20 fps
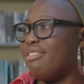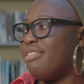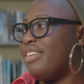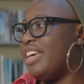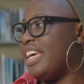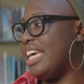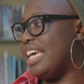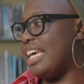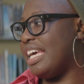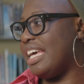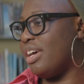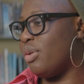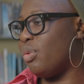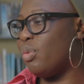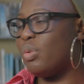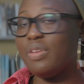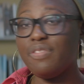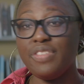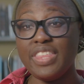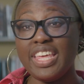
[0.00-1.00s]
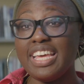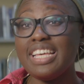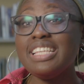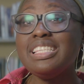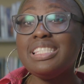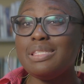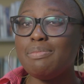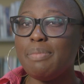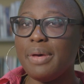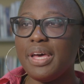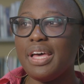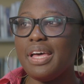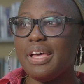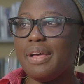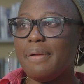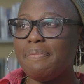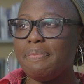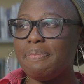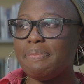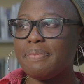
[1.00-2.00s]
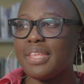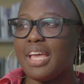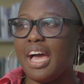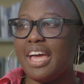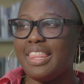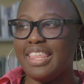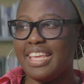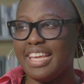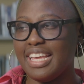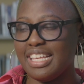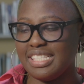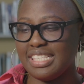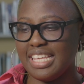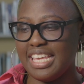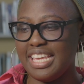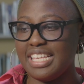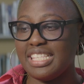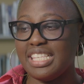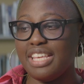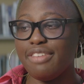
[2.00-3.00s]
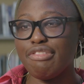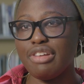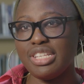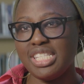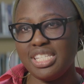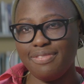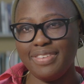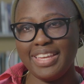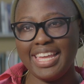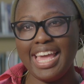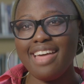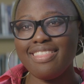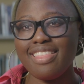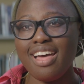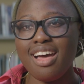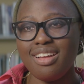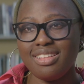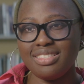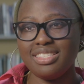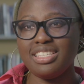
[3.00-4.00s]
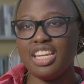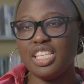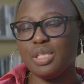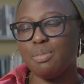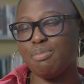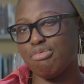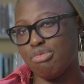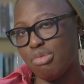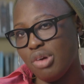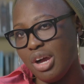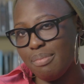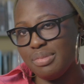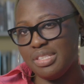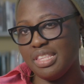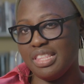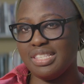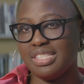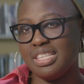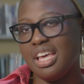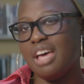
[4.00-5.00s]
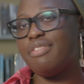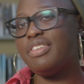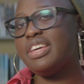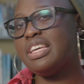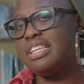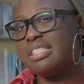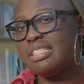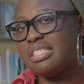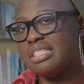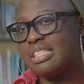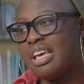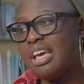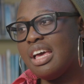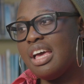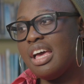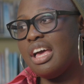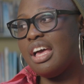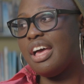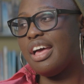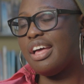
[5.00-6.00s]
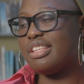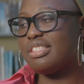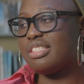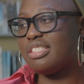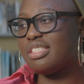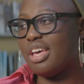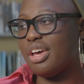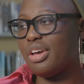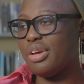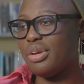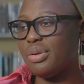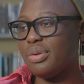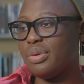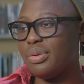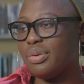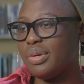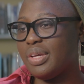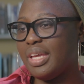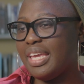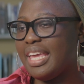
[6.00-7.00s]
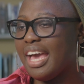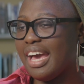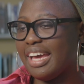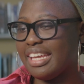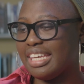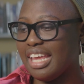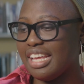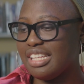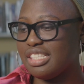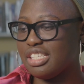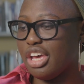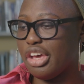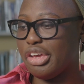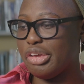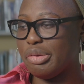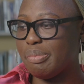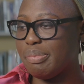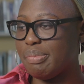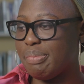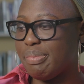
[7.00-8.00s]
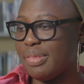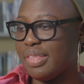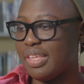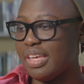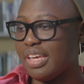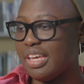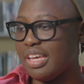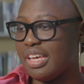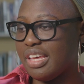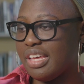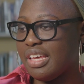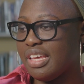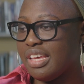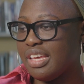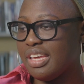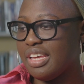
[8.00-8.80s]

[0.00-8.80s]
love here, all of this. But I think it's easy for us to forget that until it's brought up to the surface. And so, yeah, I'd like to hope that